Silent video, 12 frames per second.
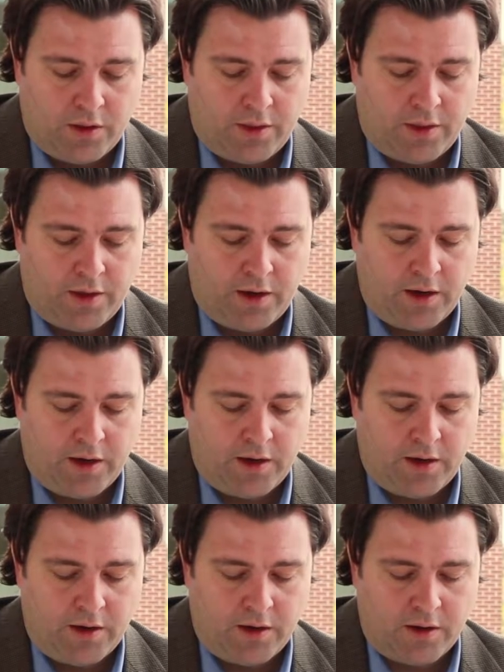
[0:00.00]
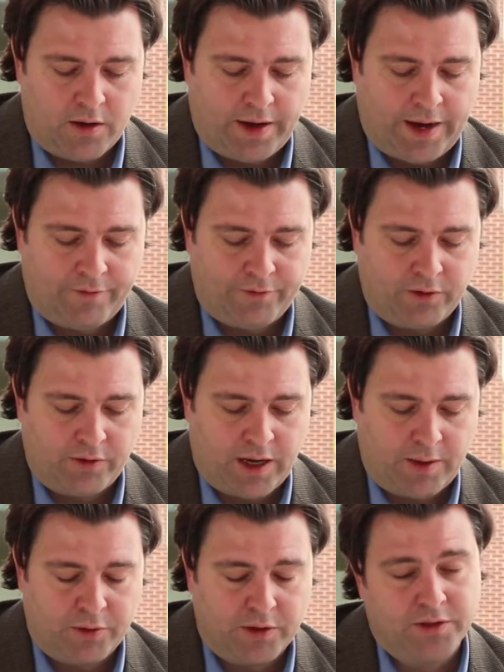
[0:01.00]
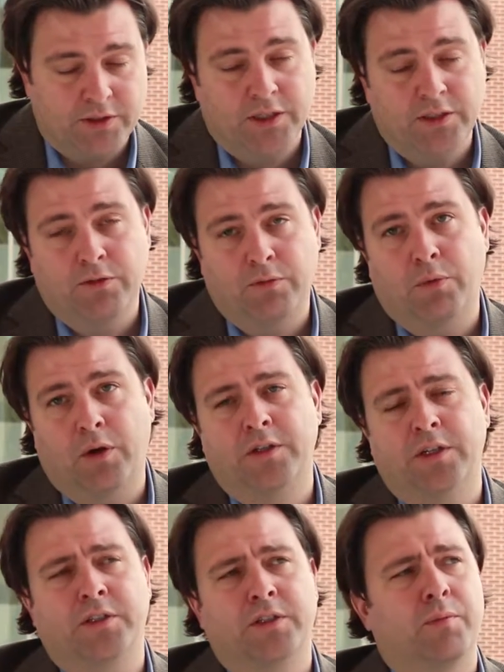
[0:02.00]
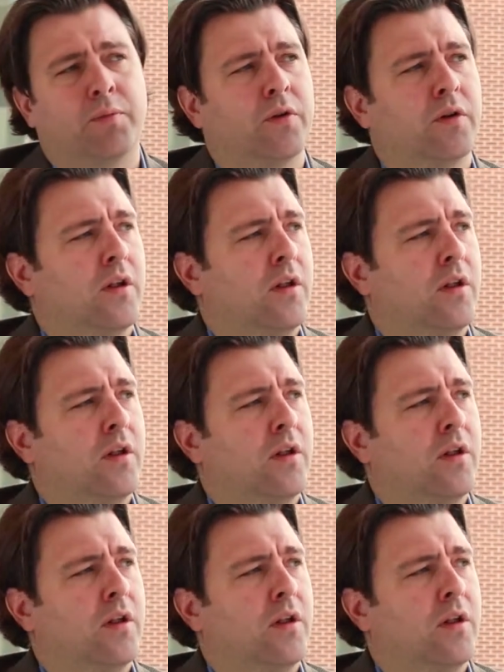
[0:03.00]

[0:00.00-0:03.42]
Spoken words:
Then after that presentation of Project Zipper,